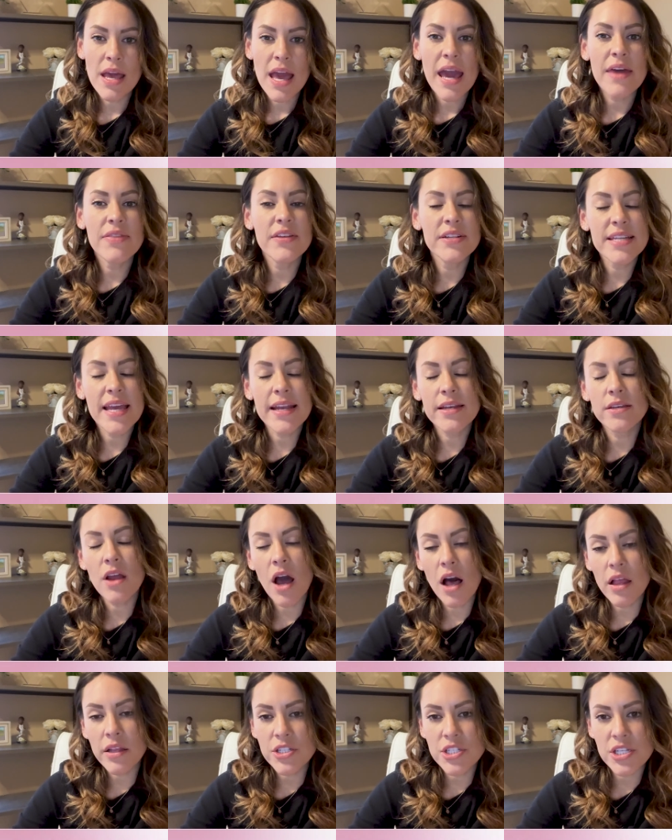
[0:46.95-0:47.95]
and the
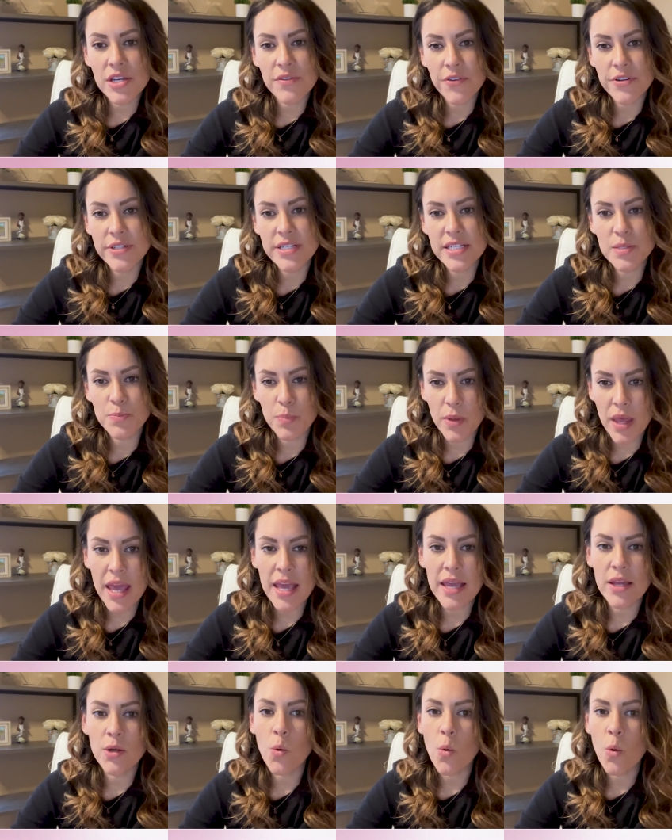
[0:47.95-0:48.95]
technology for
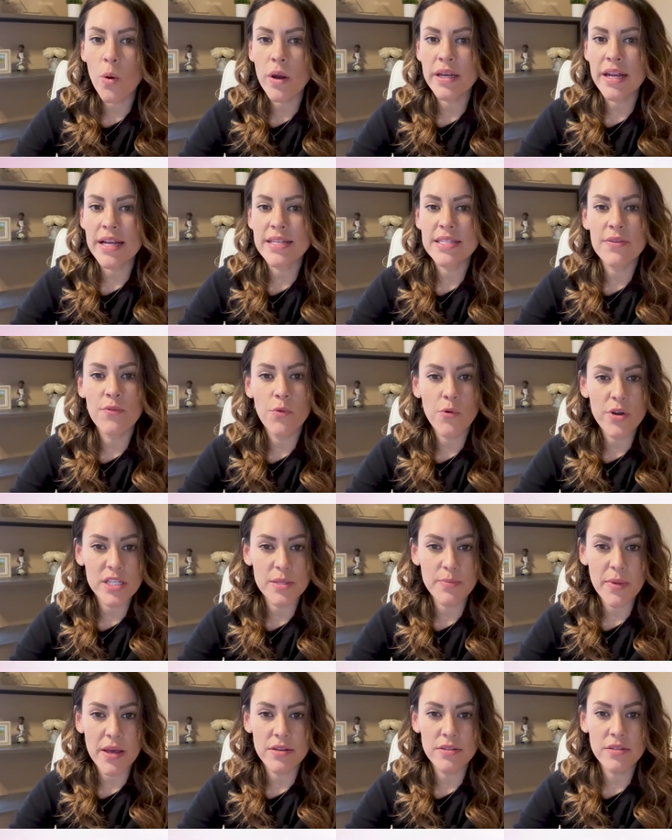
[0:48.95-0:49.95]
displaying and organizing
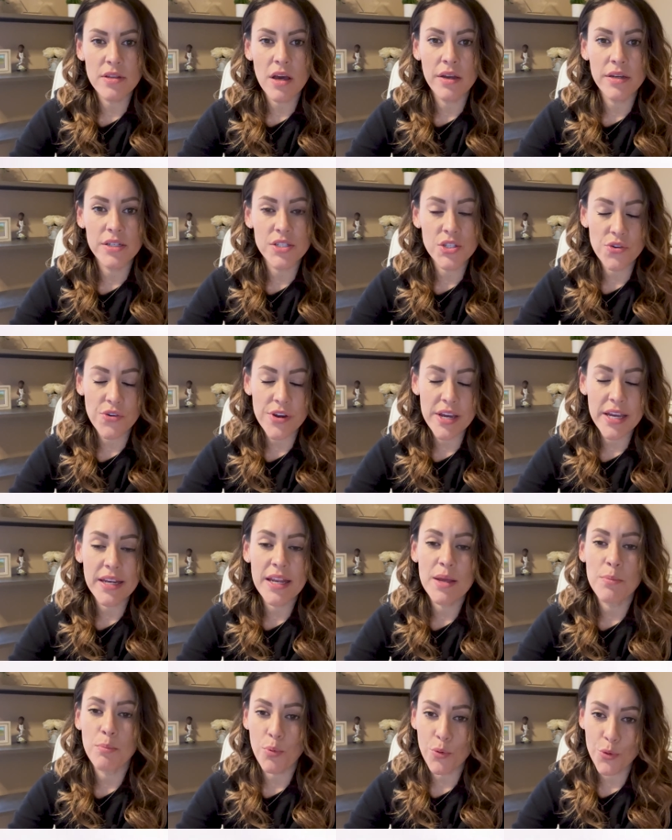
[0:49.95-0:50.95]
voicemails on a screen
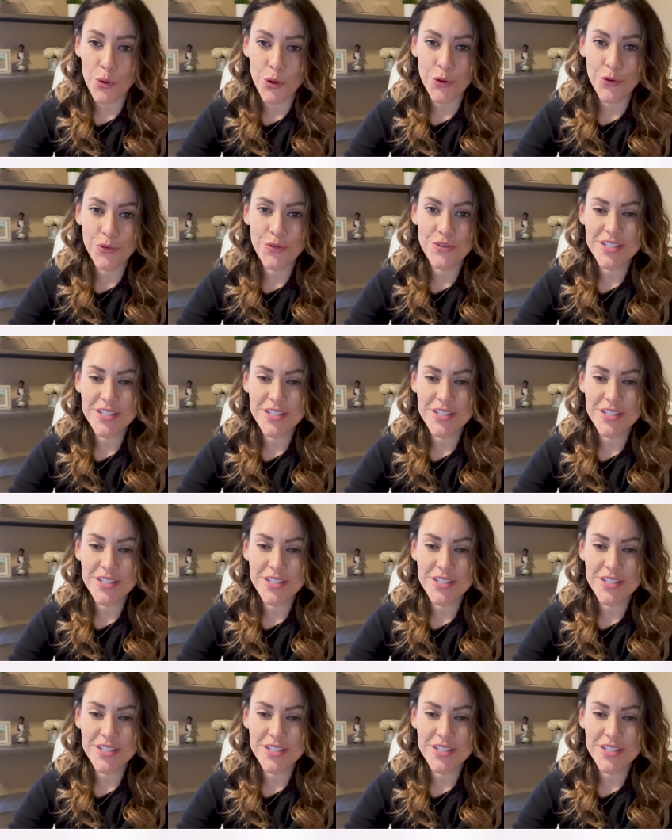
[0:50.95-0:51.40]
improved.